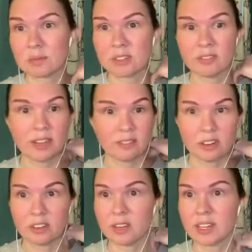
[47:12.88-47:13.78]
rape
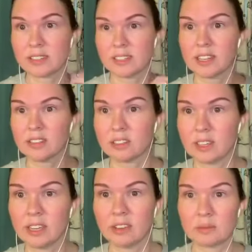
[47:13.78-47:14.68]
survivor who has to tell her
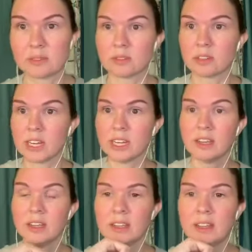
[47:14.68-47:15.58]
gang rape story
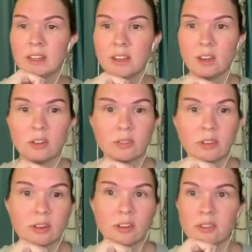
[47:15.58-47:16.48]

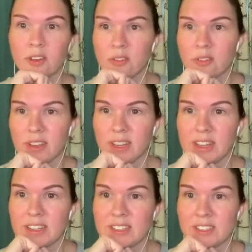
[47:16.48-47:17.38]
over and over and over
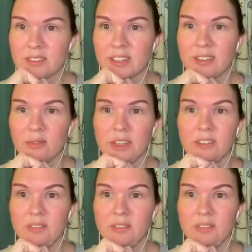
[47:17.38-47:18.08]
again. So like if we could